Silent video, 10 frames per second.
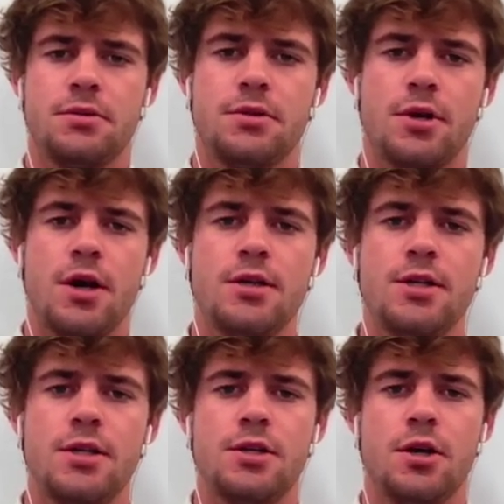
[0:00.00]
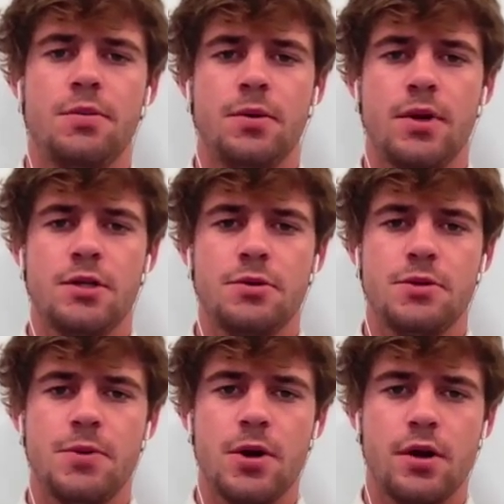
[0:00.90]
So Constantinople, as we
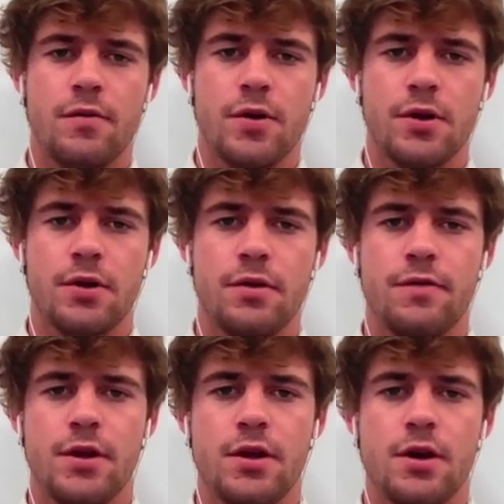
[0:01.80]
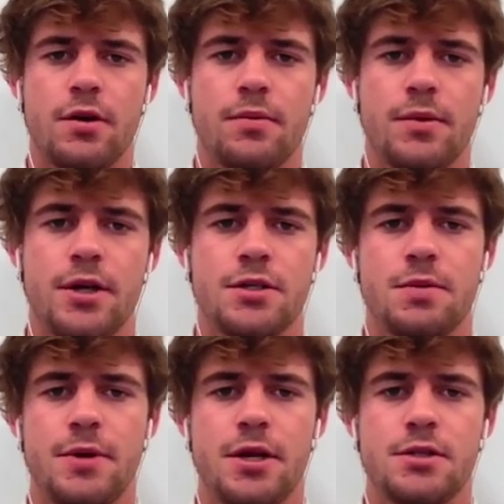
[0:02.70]
spoke of earlier in the video, is
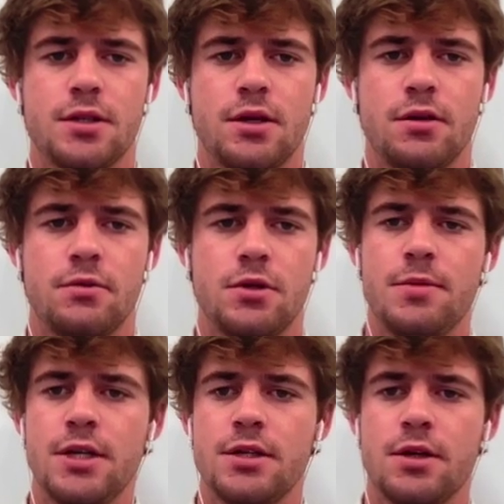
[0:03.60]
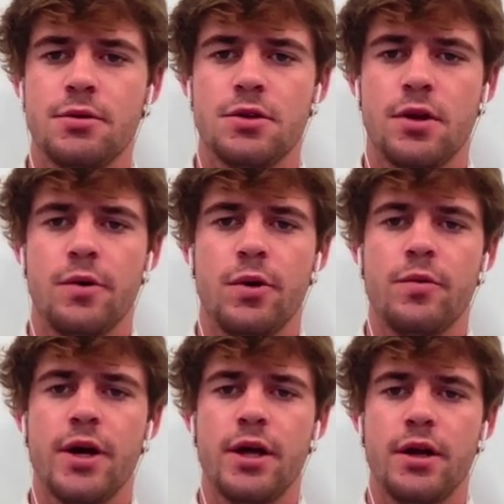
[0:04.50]
a peninsula, which means that there was only
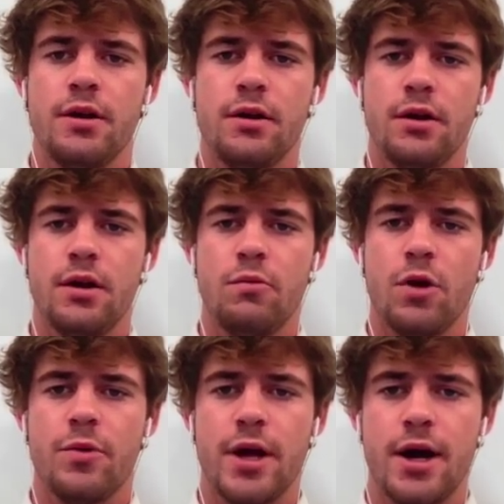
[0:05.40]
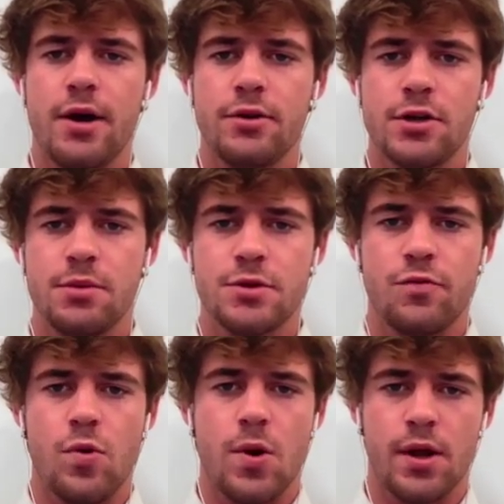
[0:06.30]
one way in and one way out in terms
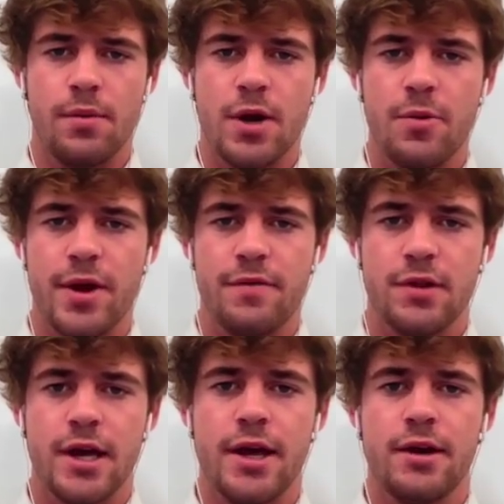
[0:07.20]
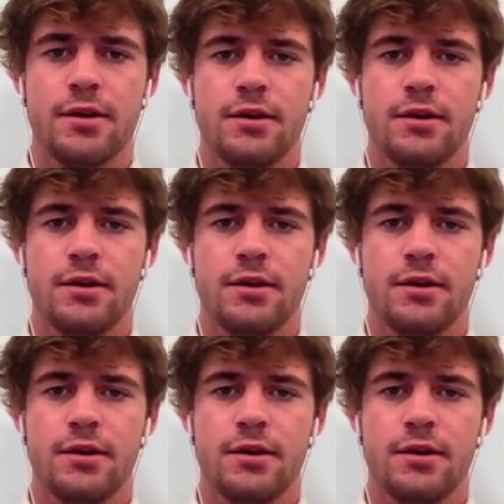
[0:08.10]
of walking by way of land.